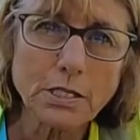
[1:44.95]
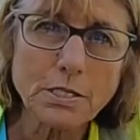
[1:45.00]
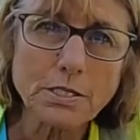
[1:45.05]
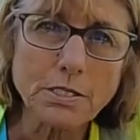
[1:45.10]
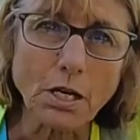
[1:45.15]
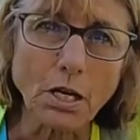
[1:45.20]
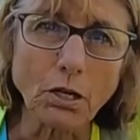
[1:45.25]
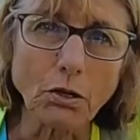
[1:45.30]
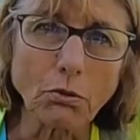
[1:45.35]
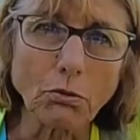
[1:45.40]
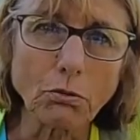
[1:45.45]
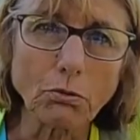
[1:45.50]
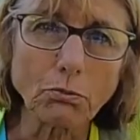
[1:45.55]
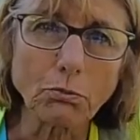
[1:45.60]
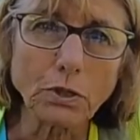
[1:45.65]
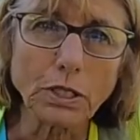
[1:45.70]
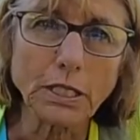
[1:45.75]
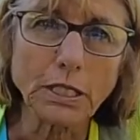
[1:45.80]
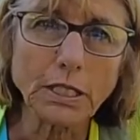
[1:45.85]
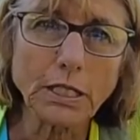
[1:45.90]
So
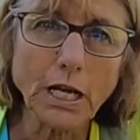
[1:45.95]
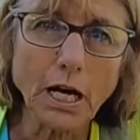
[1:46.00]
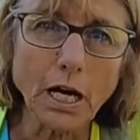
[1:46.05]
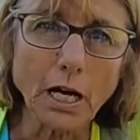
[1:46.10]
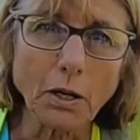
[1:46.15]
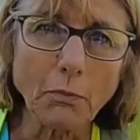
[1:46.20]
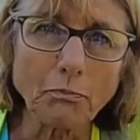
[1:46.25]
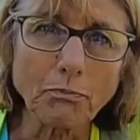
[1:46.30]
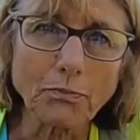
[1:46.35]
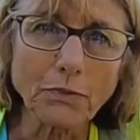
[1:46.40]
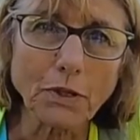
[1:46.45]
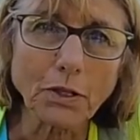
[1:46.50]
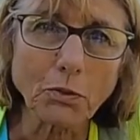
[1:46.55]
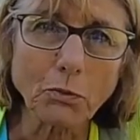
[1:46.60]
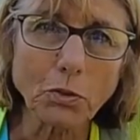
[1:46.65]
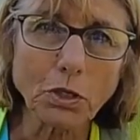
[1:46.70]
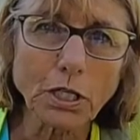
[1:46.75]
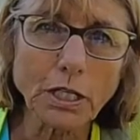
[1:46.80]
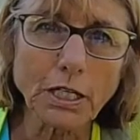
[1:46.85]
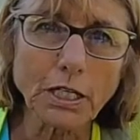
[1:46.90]
we, um,
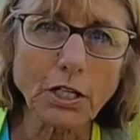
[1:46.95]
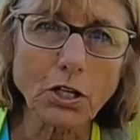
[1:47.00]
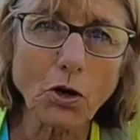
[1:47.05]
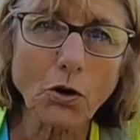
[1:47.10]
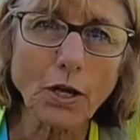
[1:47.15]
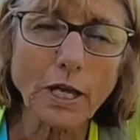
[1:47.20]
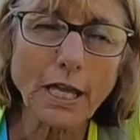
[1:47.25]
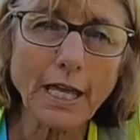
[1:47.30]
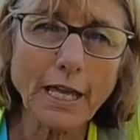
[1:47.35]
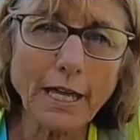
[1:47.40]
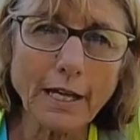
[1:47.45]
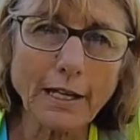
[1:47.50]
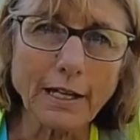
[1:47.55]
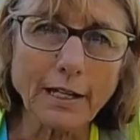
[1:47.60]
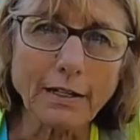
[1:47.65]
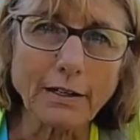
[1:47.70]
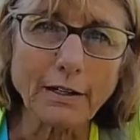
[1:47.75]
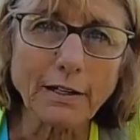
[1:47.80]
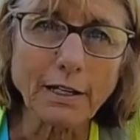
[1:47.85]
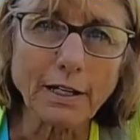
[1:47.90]
we're going to go ahead
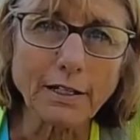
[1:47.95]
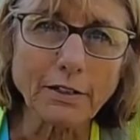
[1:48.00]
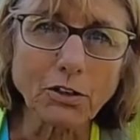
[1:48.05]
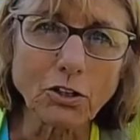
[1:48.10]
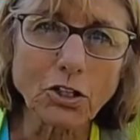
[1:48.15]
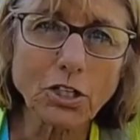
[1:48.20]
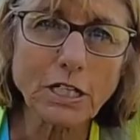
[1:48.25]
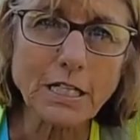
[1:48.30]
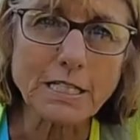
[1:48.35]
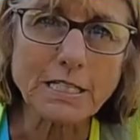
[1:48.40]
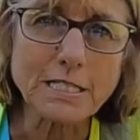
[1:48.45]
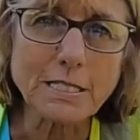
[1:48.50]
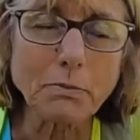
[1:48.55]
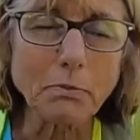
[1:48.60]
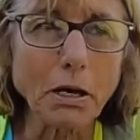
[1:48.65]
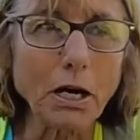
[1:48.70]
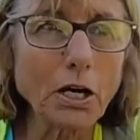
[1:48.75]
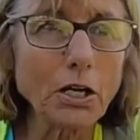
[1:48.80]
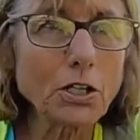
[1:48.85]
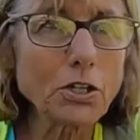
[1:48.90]
and, and look at
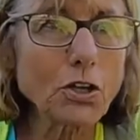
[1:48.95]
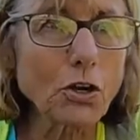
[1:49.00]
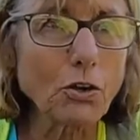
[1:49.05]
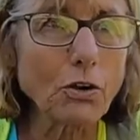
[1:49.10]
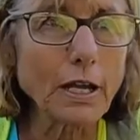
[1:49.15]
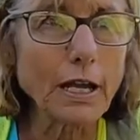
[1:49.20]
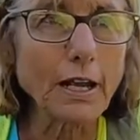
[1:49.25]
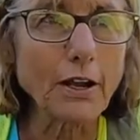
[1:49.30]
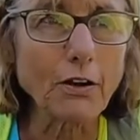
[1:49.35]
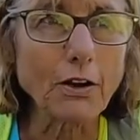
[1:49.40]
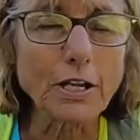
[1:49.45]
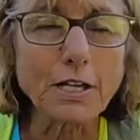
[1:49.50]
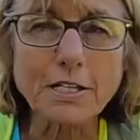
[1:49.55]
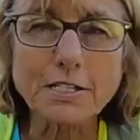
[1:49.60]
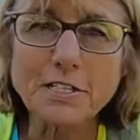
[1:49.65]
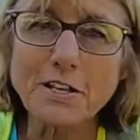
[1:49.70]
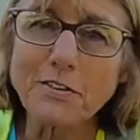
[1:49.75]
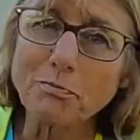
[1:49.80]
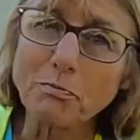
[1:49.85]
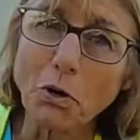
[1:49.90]
some other
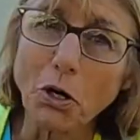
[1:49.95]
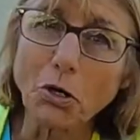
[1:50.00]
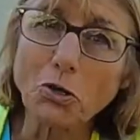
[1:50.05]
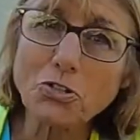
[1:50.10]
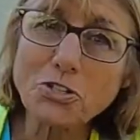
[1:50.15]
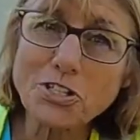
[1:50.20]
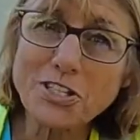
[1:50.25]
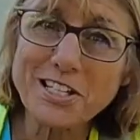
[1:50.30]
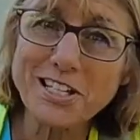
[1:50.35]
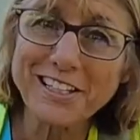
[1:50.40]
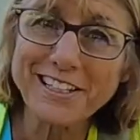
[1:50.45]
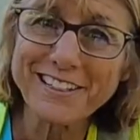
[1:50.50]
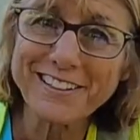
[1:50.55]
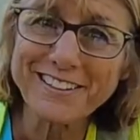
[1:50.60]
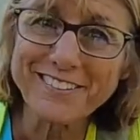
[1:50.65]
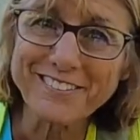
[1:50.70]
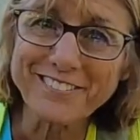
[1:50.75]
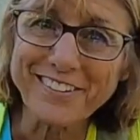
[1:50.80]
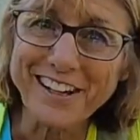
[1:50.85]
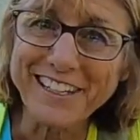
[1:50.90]
areas of mulch
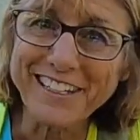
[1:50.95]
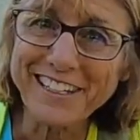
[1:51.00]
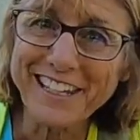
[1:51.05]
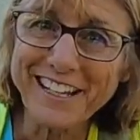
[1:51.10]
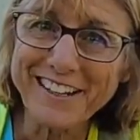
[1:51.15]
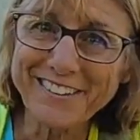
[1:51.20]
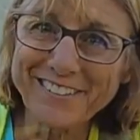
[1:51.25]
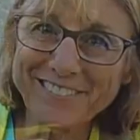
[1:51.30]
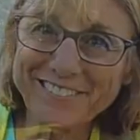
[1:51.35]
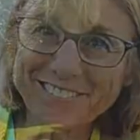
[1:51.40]
right now.